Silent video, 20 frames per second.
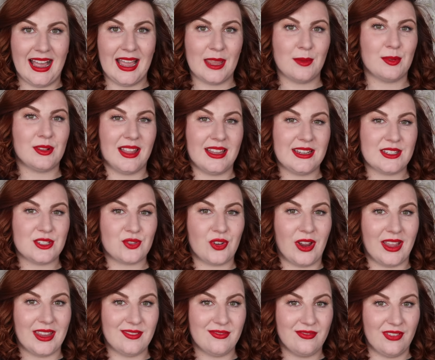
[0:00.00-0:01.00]
I would like to
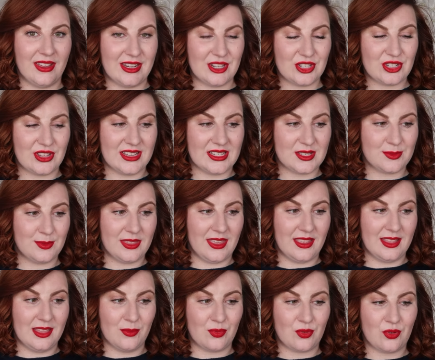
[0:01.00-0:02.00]
try and finish this
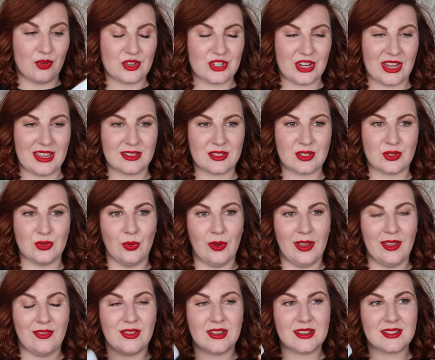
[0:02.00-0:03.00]
within the project. So
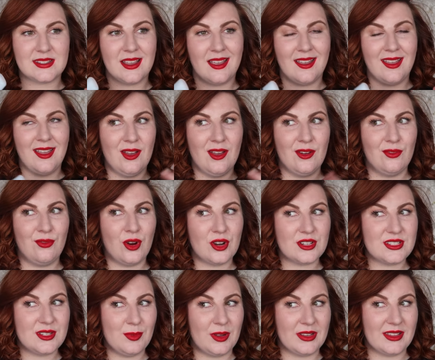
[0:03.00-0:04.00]
if it's
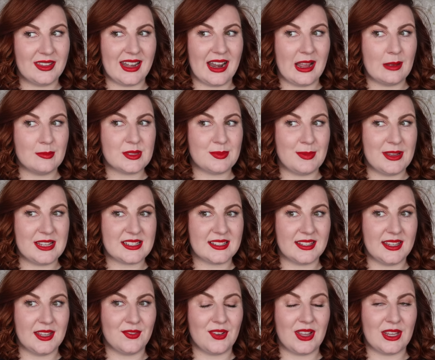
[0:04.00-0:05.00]
41 grams,
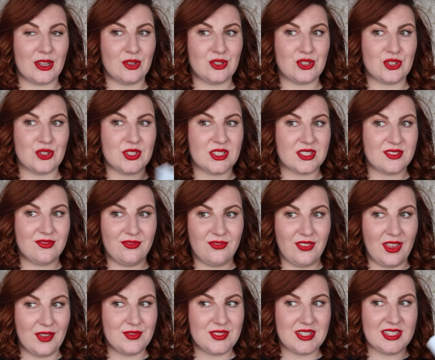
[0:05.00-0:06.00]
basically if I could use
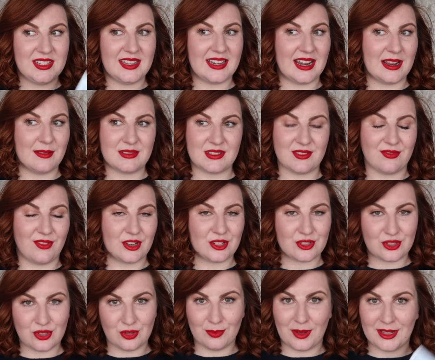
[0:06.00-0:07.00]
15 grams the
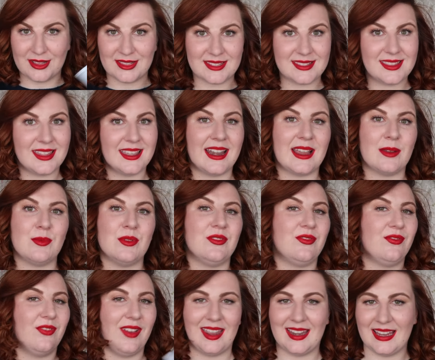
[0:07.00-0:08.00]
first two months, then I would
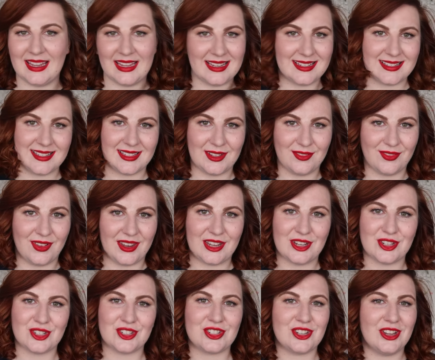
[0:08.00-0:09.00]
very easily
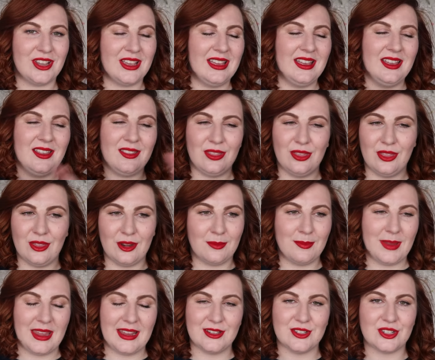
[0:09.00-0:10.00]
finish the
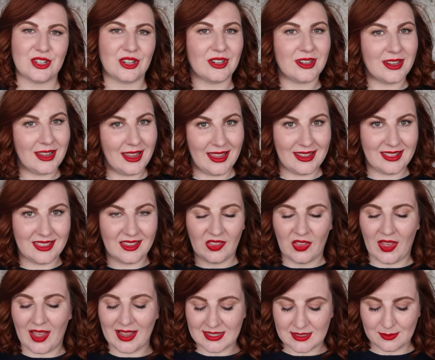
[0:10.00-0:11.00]
remainder in the
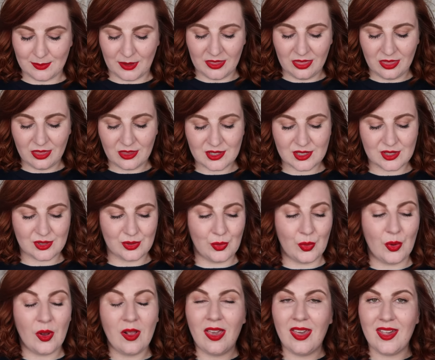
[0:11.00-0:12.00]
last month.
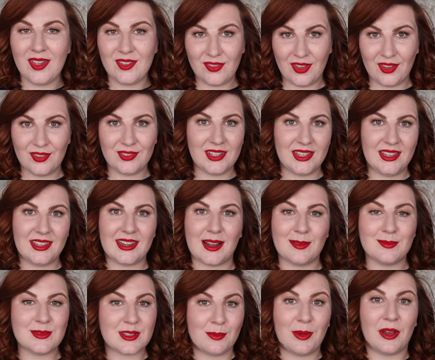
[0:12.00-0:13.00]
So 15
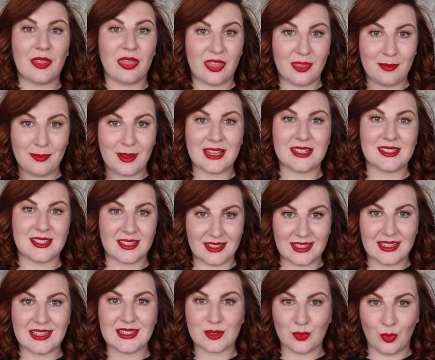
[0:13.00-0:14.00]
grams a month
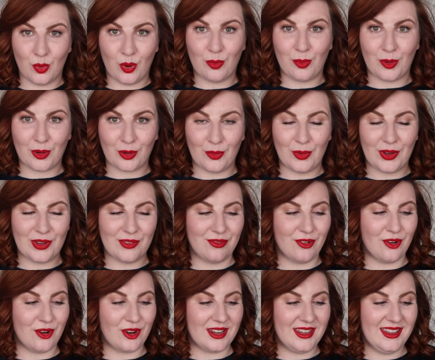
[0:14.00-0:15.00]
basically is what we're going
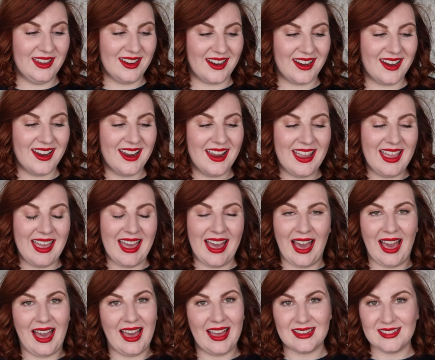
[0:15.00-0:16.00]
for here
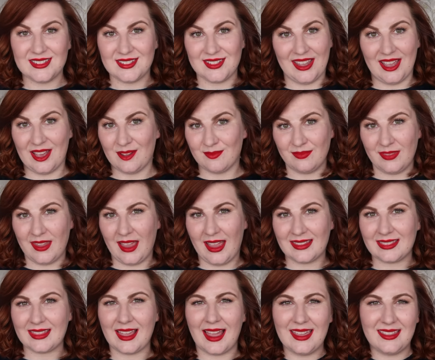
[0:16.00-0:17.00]
and yeah I,
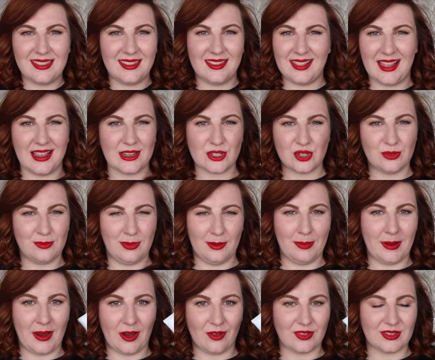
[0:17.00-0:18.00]
th I think that should be
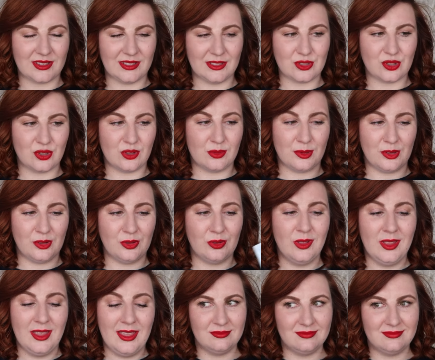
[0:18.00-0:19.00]
perfectly doable